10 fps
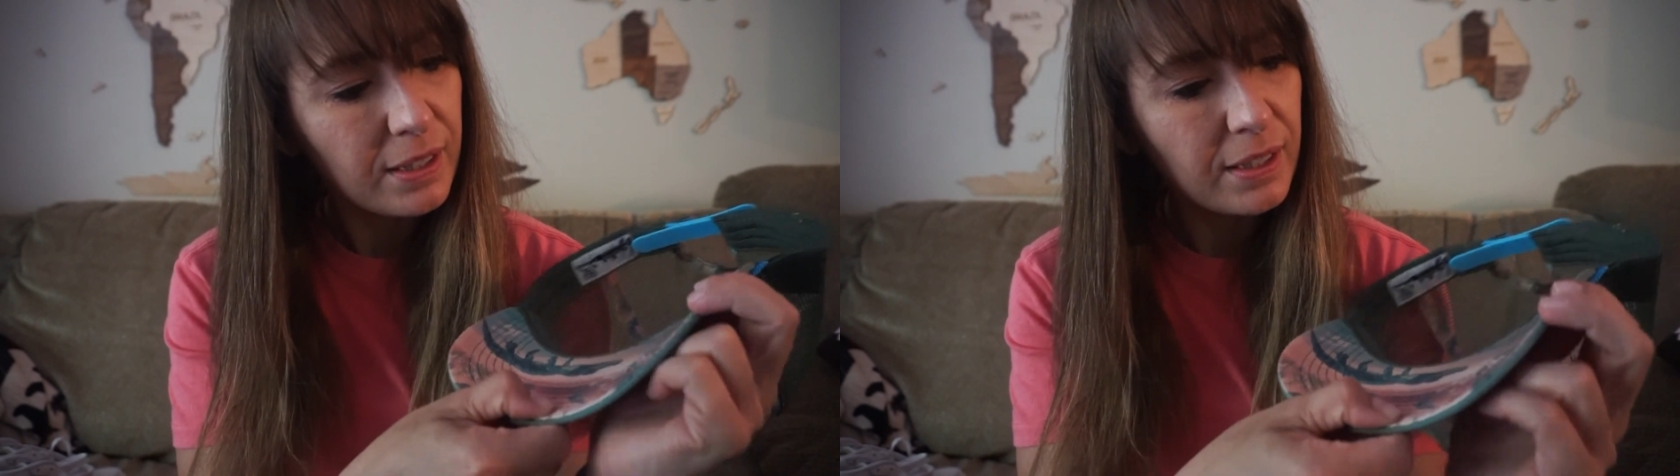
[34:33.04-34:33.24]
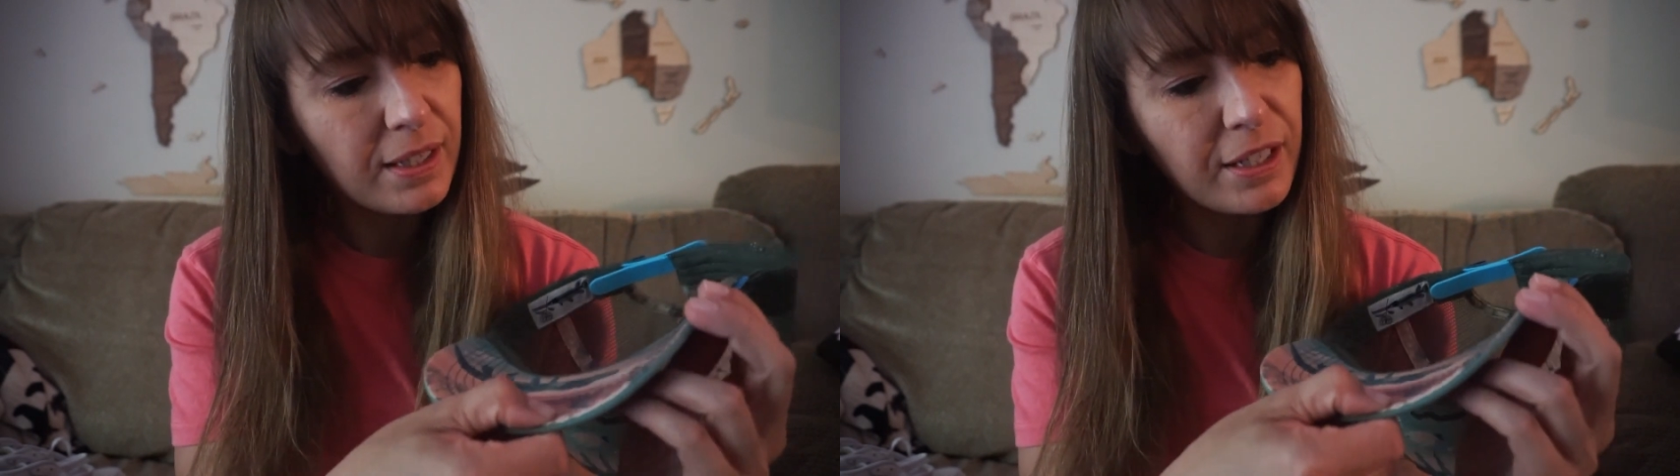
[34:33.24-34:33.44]

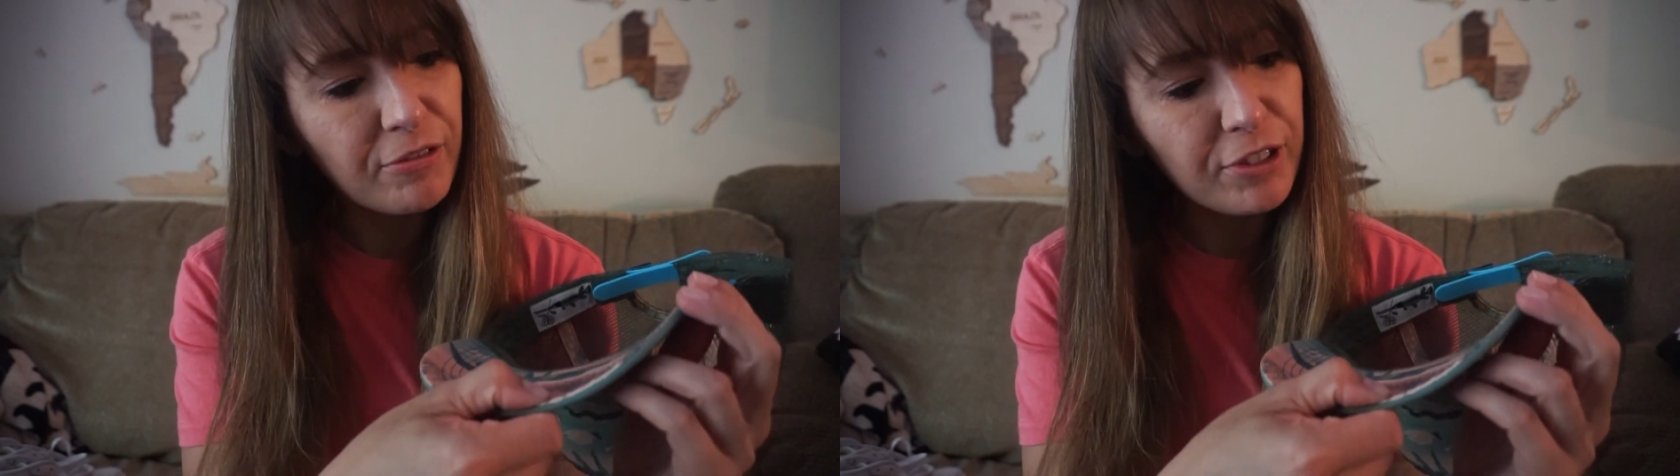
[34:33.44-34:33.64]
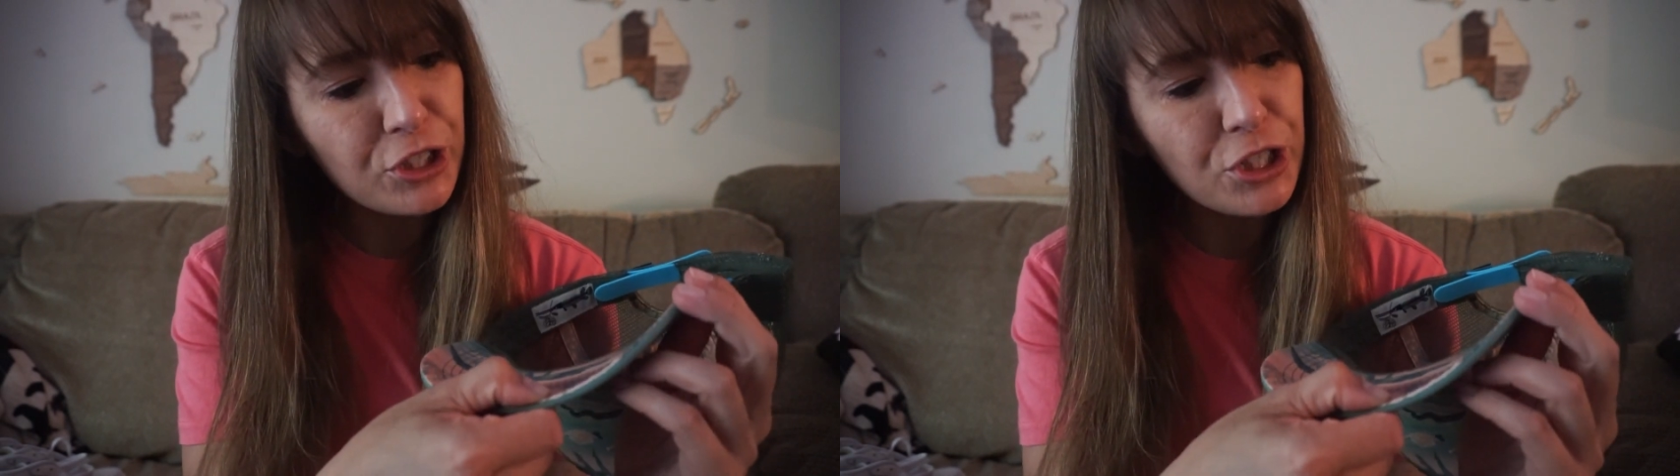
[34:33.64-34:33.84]

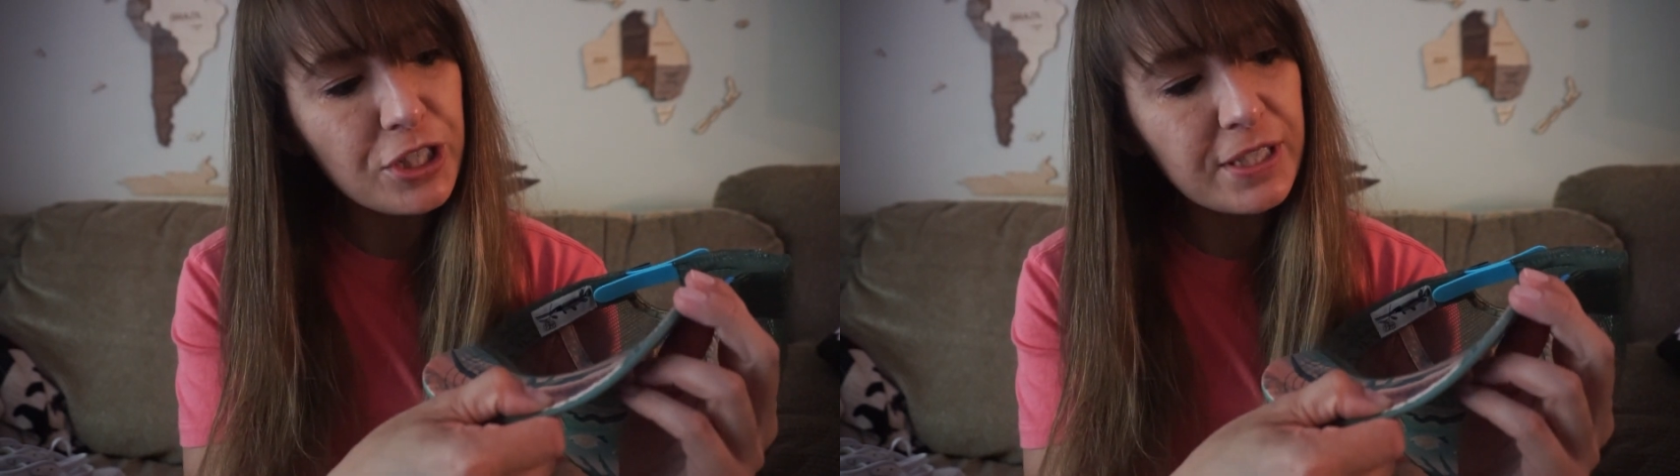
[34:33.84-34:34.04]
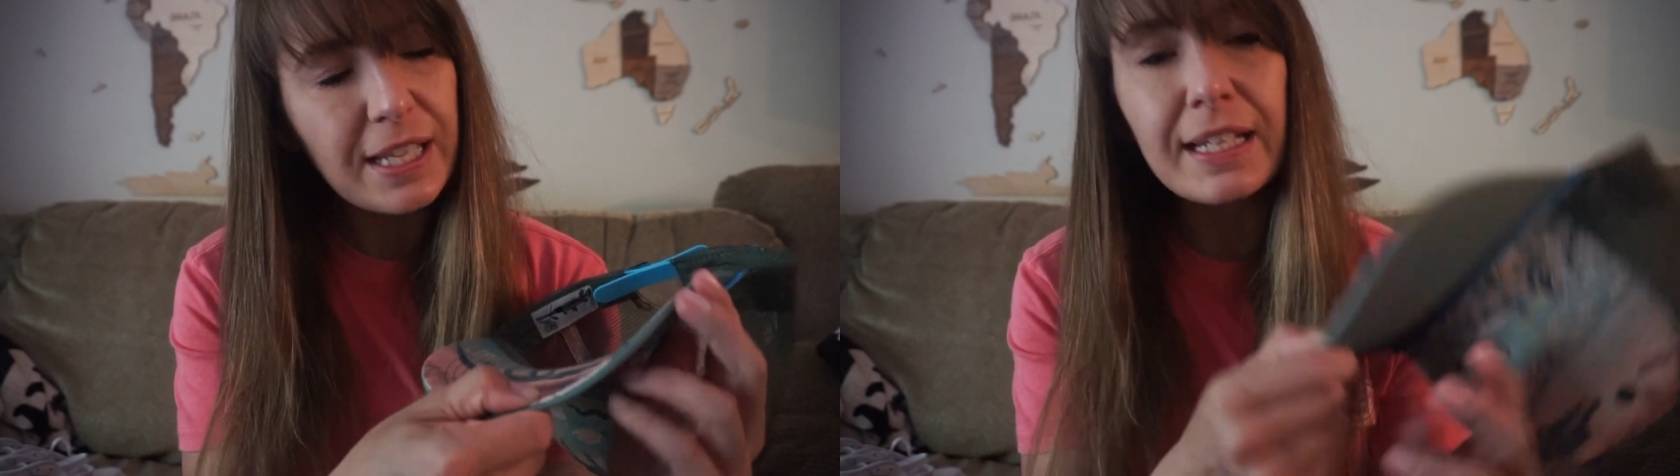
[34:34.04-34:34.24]
Kingfisher?
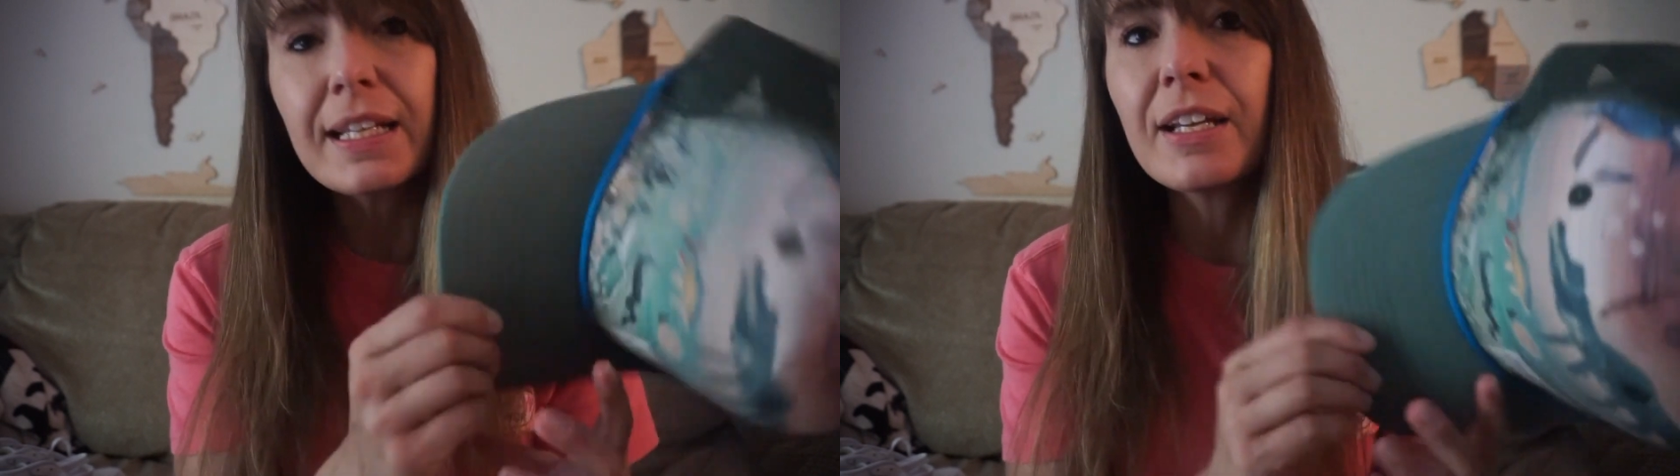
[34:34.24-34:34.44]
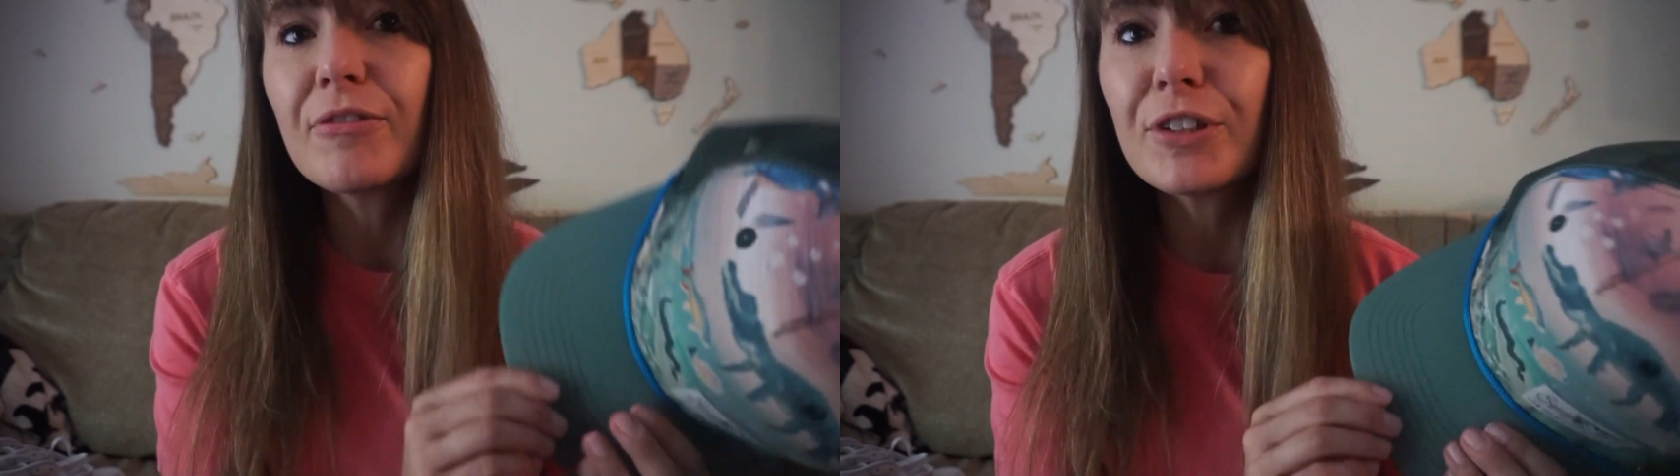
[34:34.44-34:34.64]
Is that a
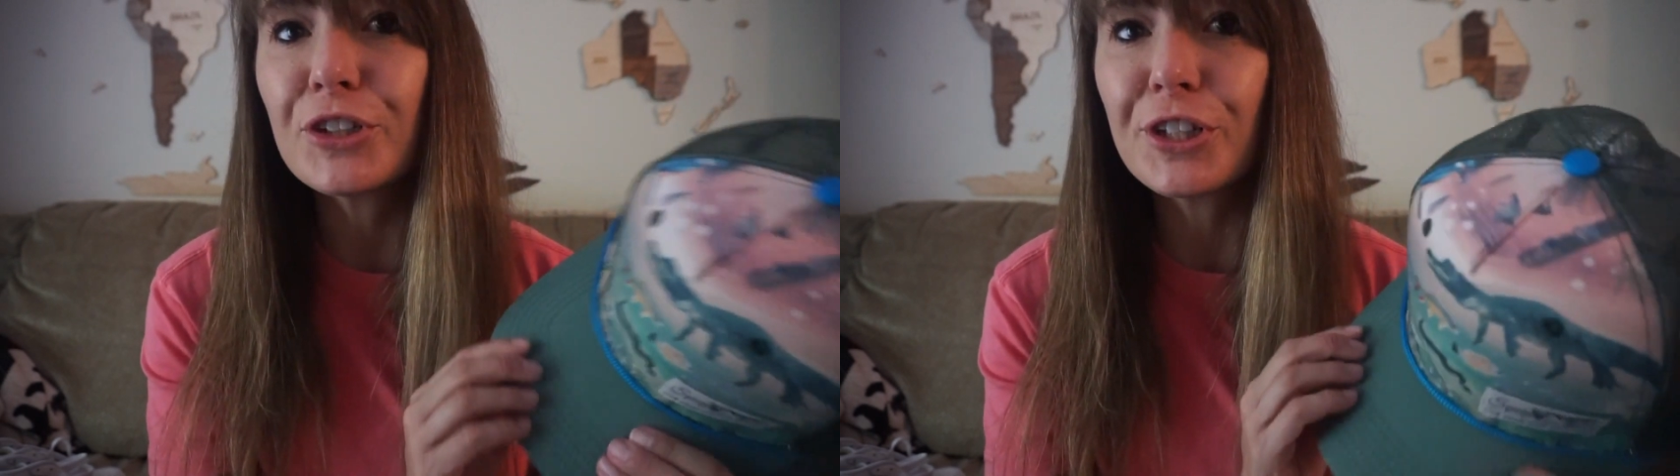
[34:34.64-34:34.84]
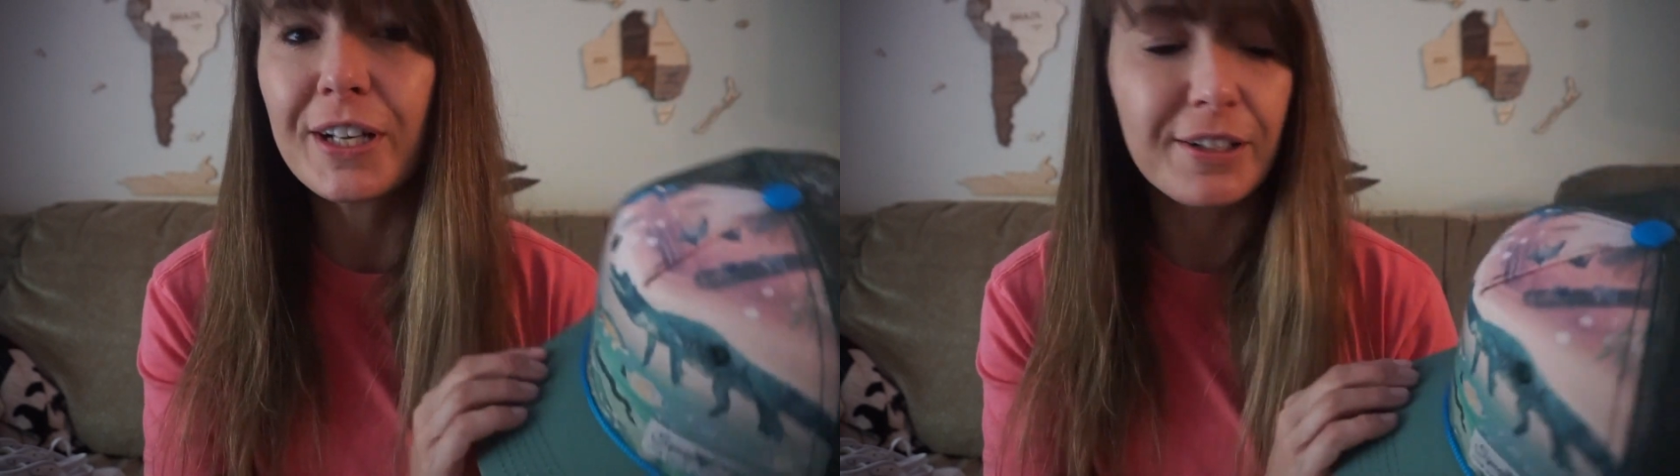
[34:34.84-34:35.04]

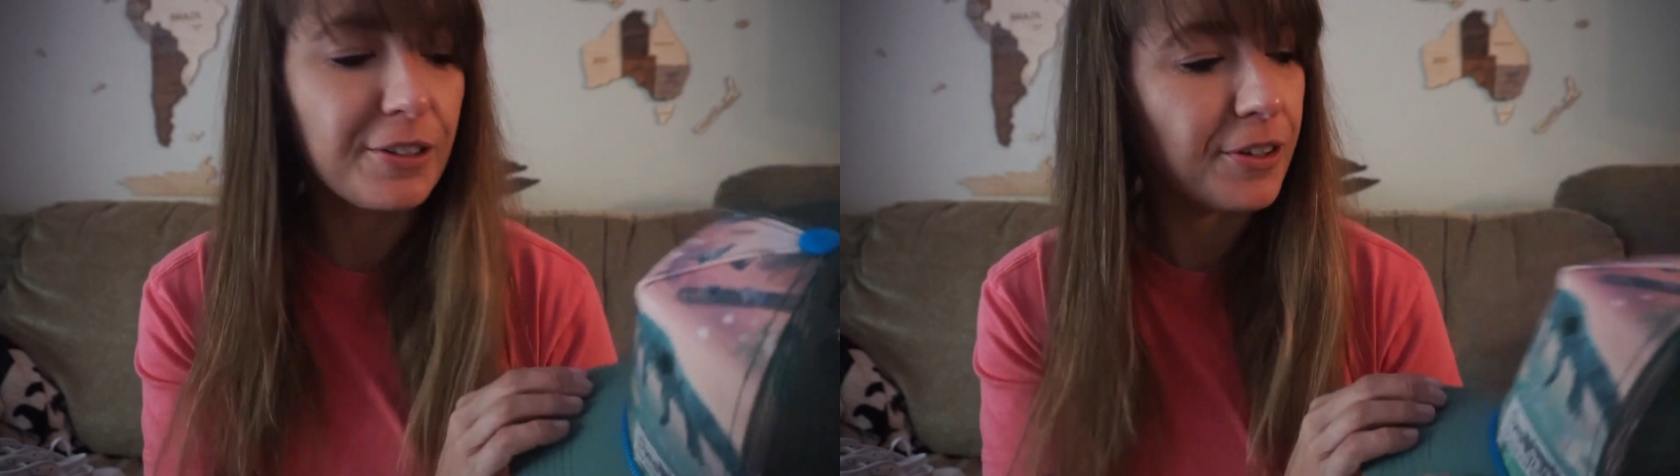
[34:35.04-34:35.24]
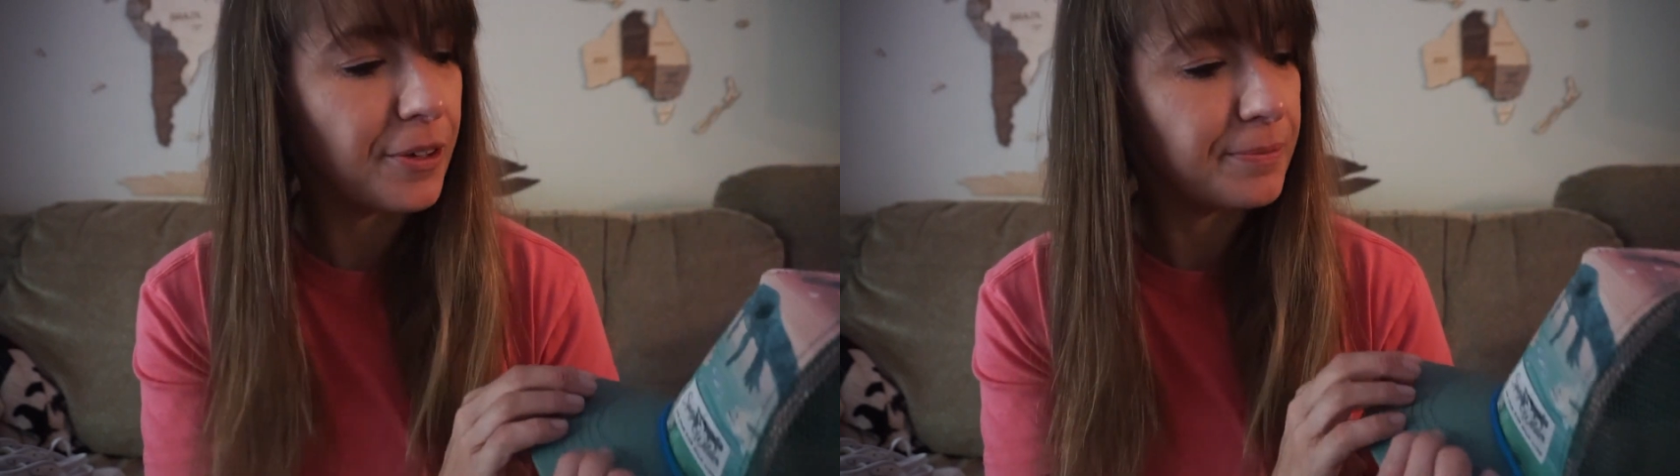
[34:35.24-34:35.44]
kingfisher? I
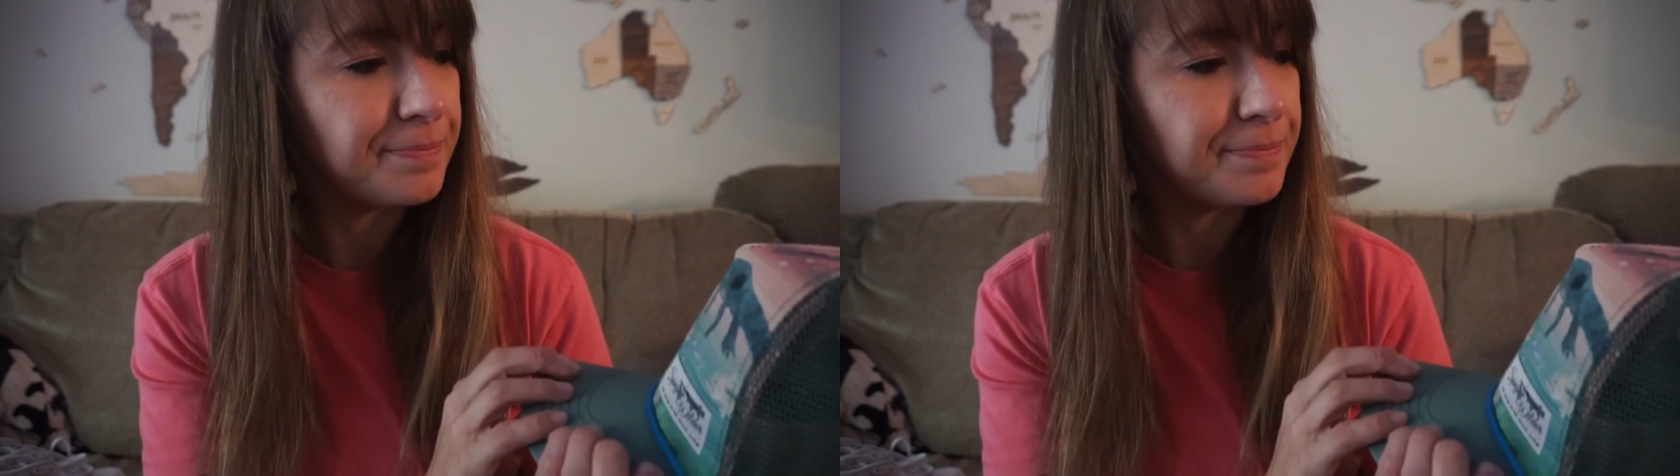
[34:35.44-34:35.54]
don't know.